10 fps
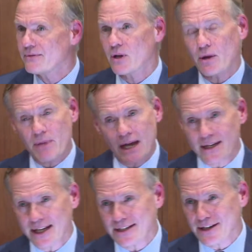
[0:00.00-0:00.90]
going back
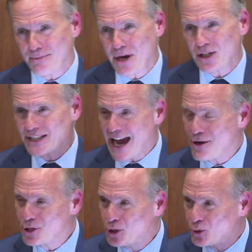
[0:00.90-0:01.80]
again to the monks,
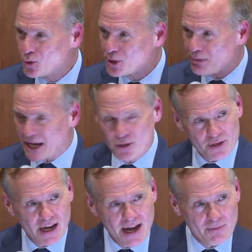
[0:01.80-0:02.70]
how do you spend your
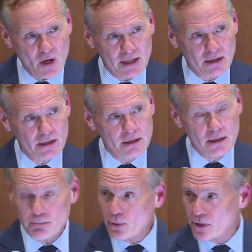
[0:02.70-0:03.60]
time on
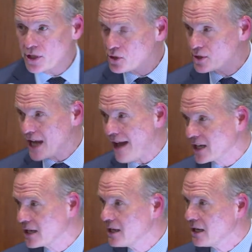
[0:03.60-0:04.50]
important issues,
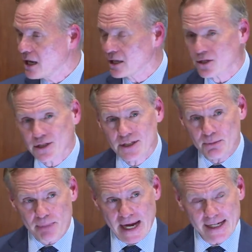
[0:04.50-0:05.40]
having a good
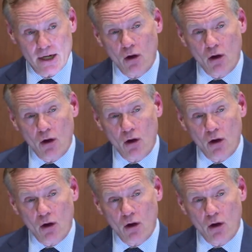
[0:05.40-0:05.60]
debate,